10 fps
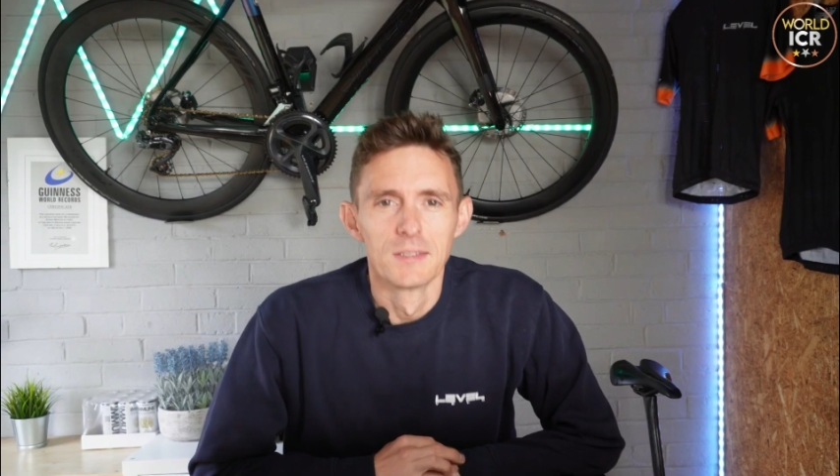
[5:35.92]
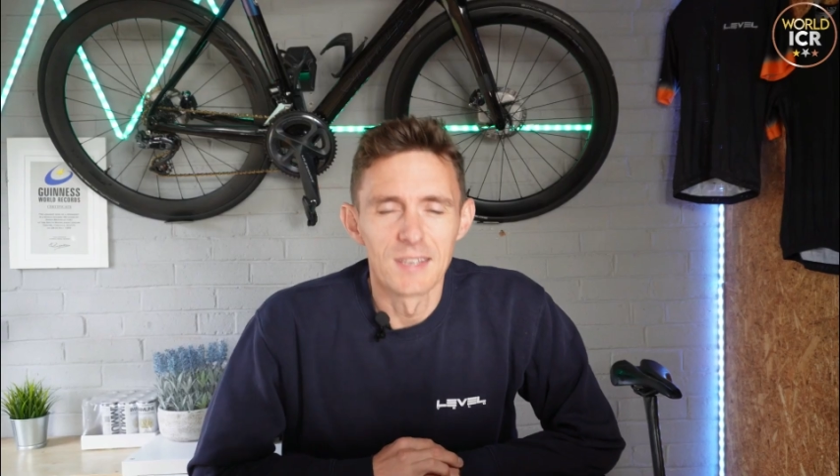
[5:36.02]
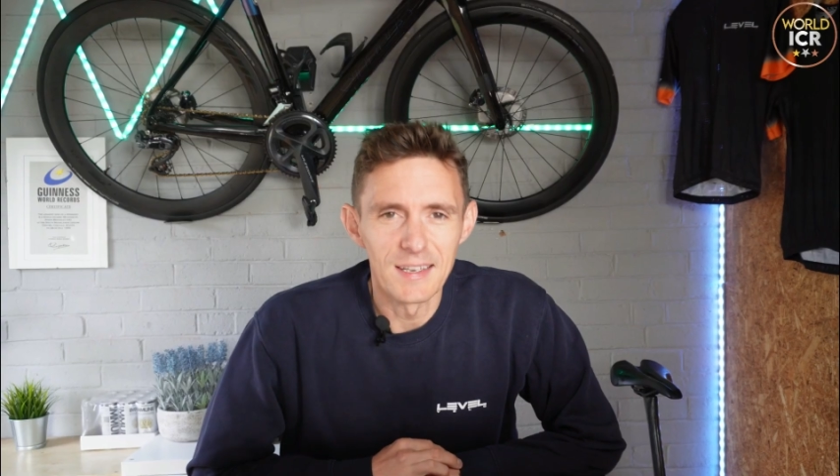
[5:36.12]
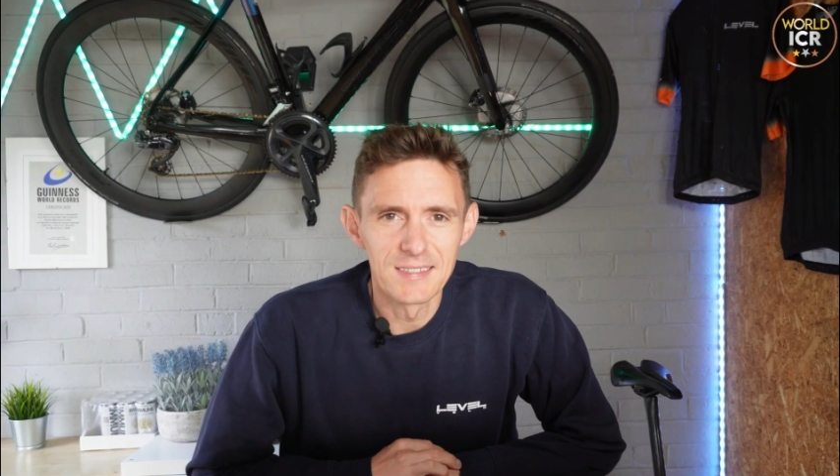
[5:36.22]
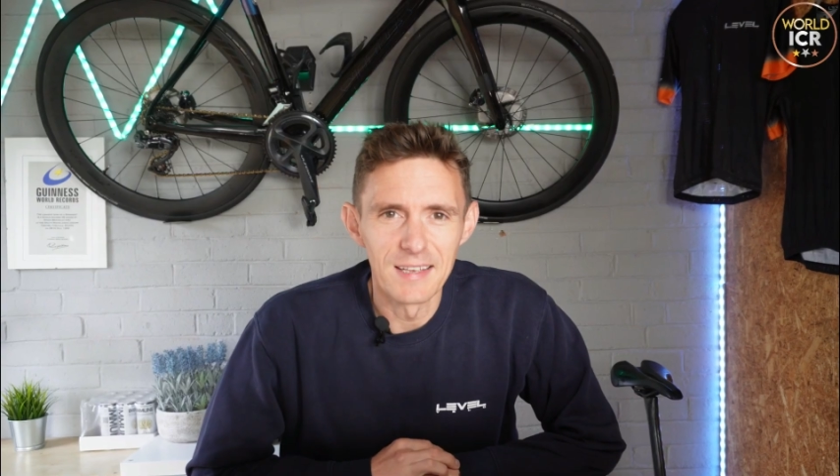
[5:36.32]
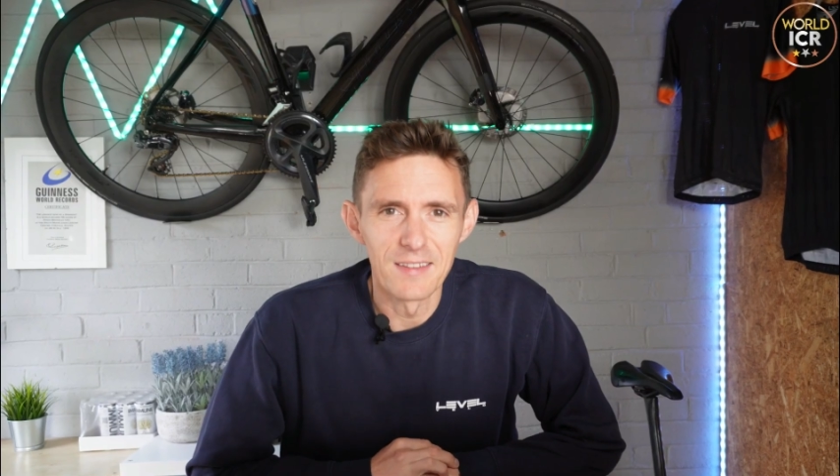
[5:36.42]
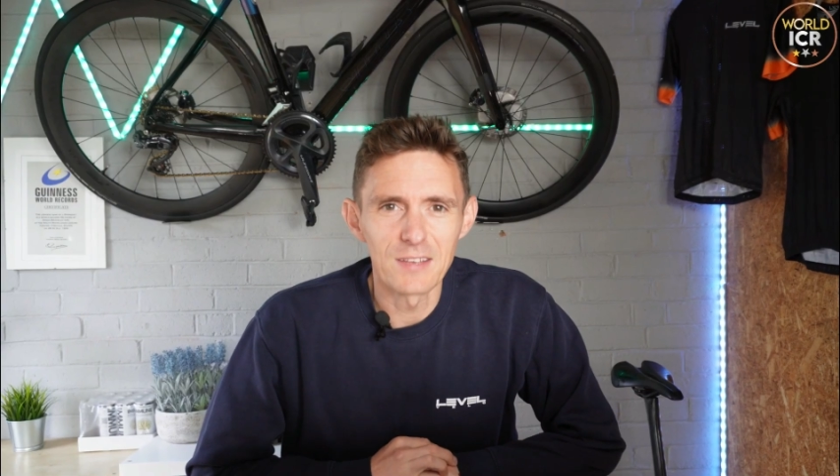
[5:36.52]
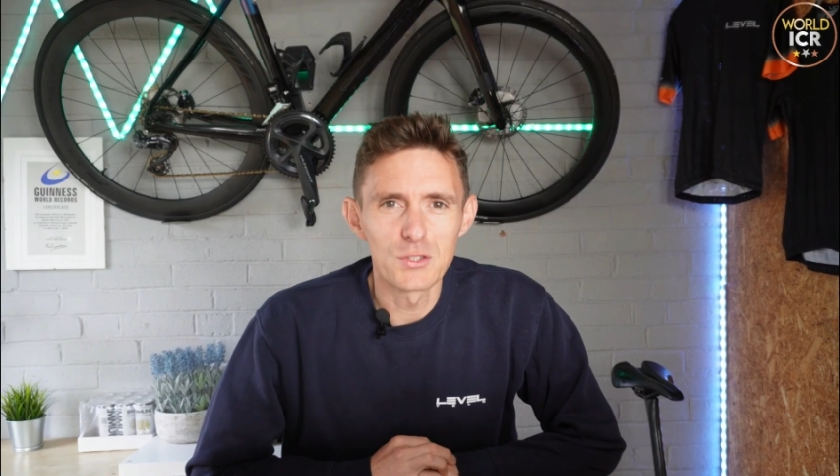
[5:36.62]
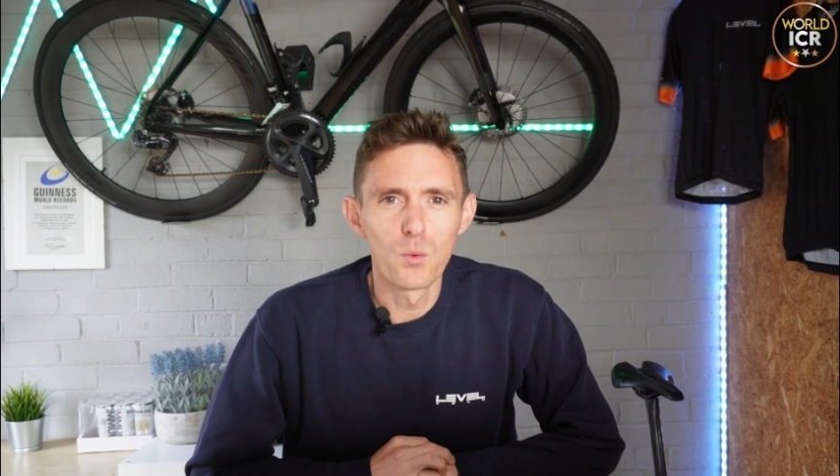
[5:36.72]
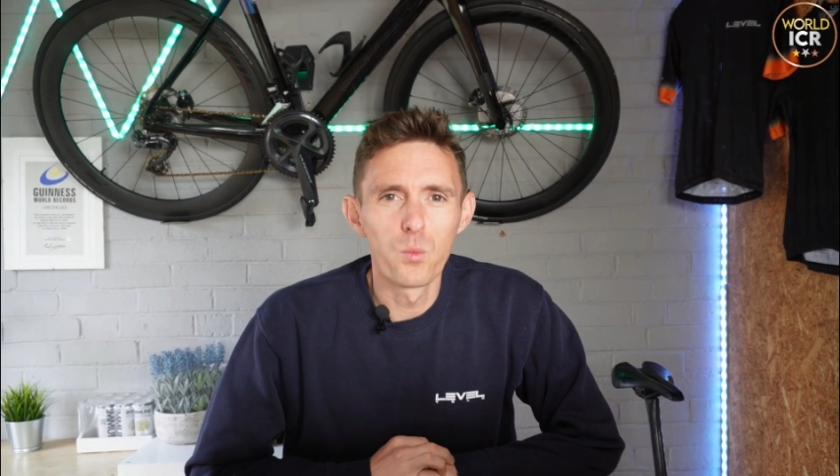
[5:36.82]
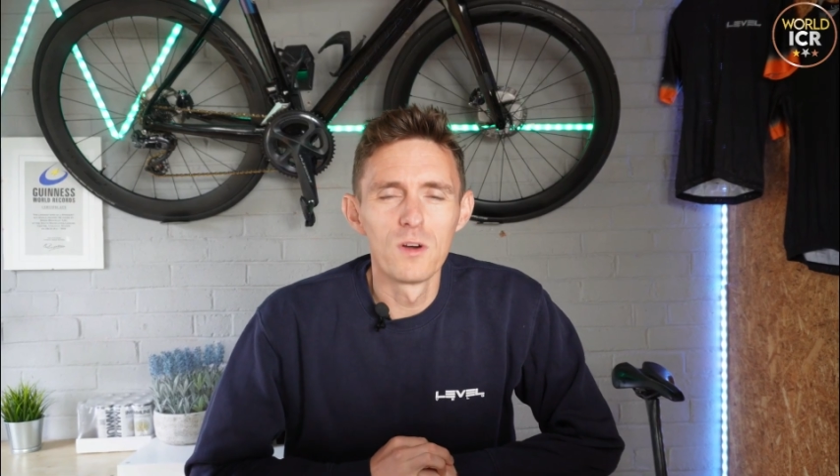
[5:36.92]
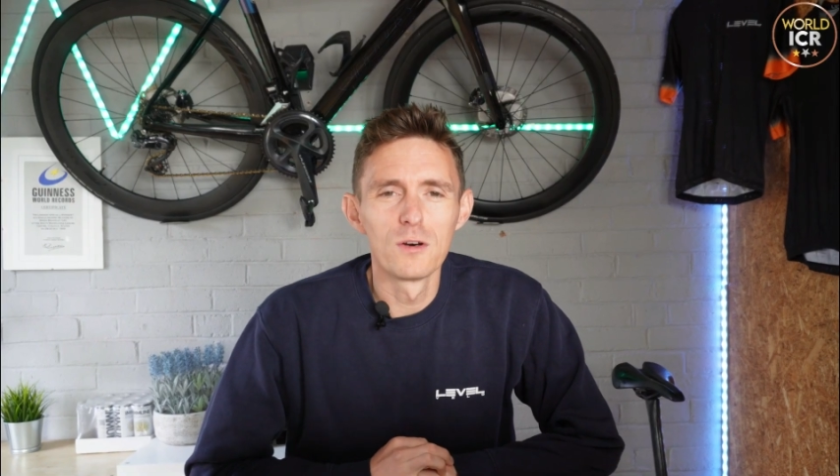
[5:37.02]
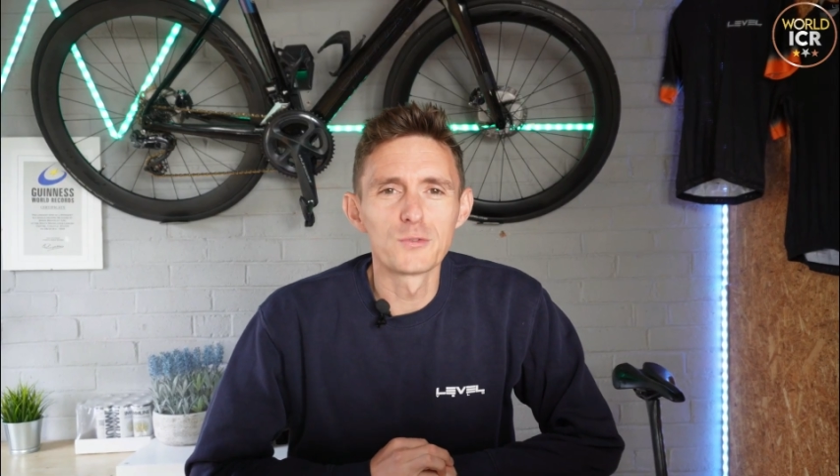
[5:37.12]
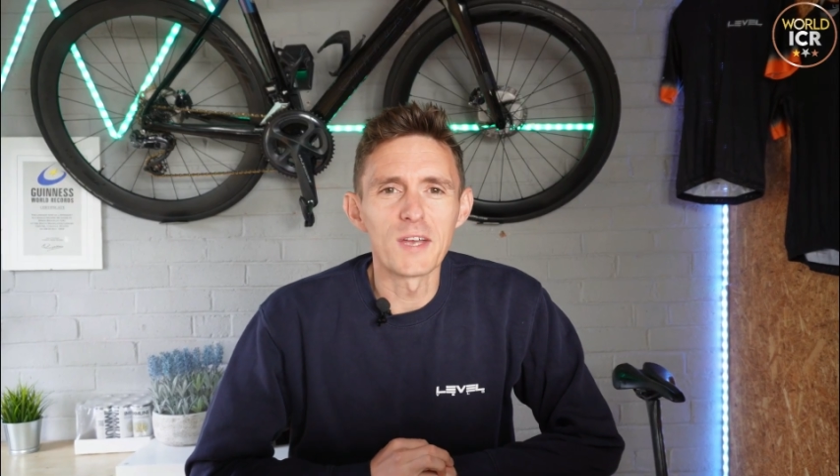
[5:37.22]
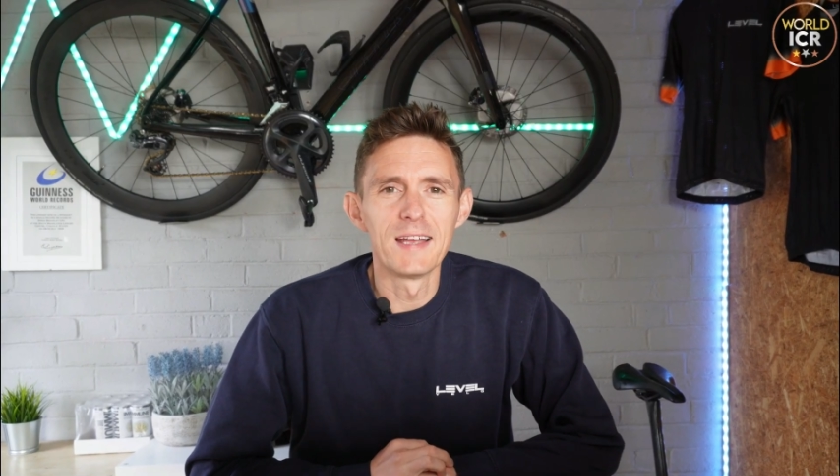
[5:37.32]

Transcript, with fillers: So that's it, that's the World